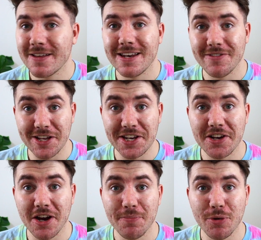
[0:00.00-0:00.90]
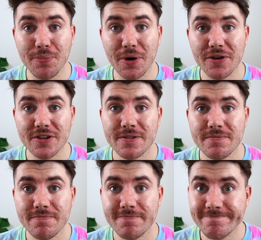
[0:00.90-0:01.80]
living in a cardboard box.
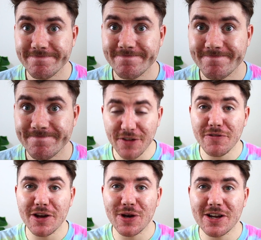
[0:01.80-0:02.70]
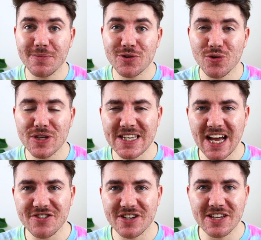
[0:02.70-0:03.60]
And the final income source is
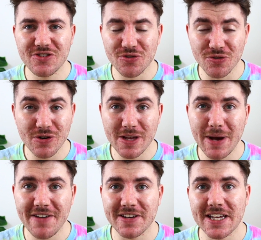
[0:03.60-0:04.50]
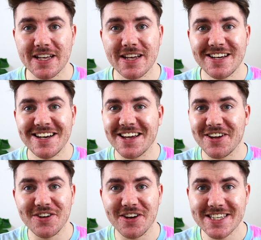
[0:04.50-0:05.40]
actually truly baffling, and
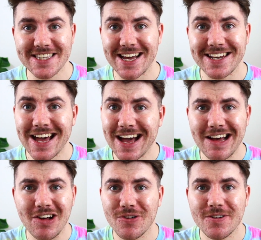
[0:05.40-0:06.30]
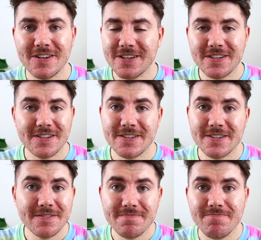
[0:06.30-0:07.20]
I don't understand how
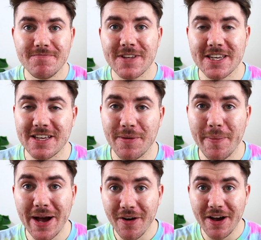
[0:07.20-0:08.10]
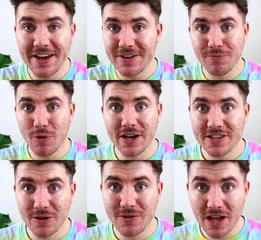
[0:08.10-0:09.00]
this has come about and why
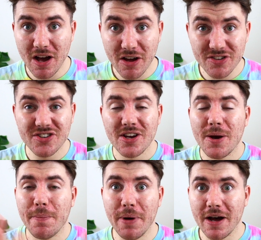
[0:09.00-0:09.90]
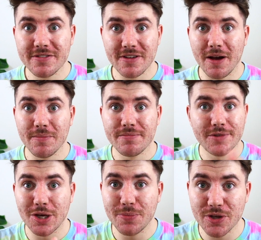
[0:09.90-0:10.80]
it's so large, but I'm
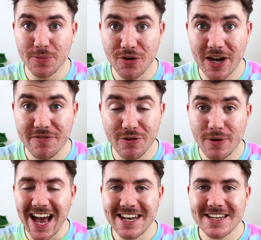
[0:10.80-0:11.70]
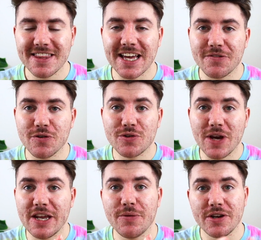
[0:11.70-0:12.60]
super, super grateful and thankful
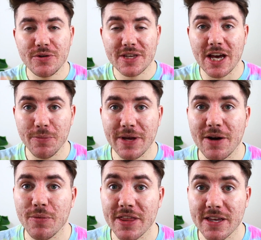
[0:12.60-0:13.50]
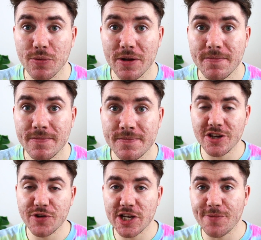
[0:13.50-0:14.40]
to anyone who has helped me out with this one.
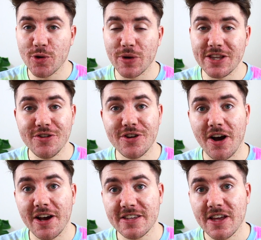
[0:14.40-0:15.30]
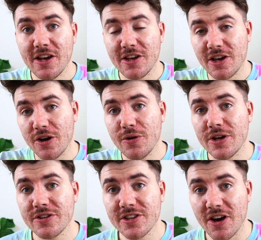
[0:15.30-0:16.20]
So for example, when you guys go
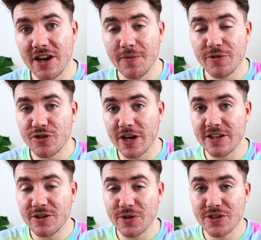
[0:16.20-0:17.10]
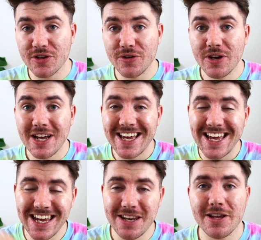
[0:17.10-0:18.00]
and sign up for Training 212
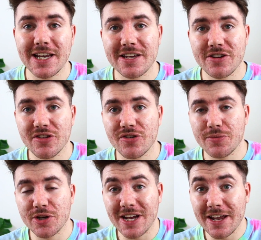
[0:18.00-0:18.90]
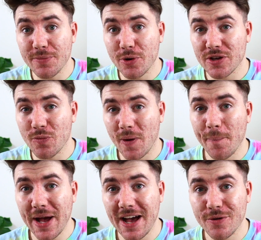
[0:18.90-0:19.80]
in the link in the description and deposit
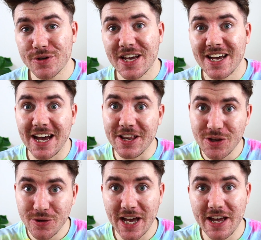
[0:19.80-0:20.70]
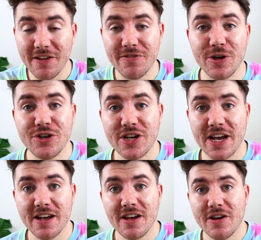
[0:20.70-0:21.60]
£1, and you get a free
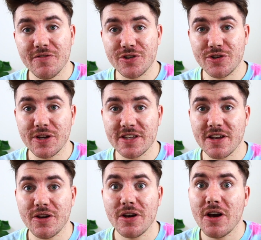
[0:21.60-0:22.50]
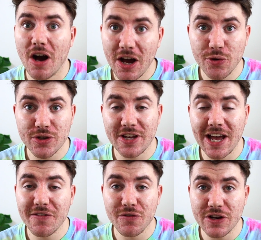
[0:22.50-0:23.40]
share for doing so, I also
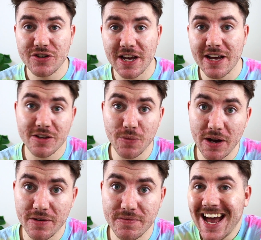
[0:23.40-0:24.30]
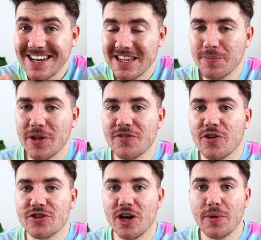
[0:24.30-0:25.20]
get a free share as well. And in the month of
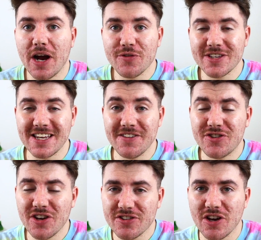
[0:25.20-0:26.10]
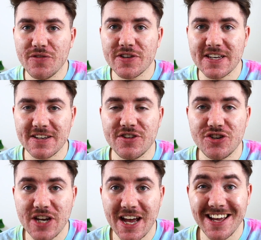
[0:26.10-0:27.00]
October, I received just over 60
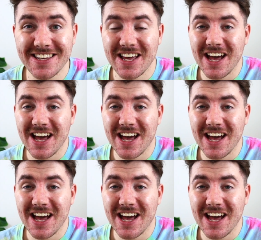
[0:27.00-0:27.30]
shares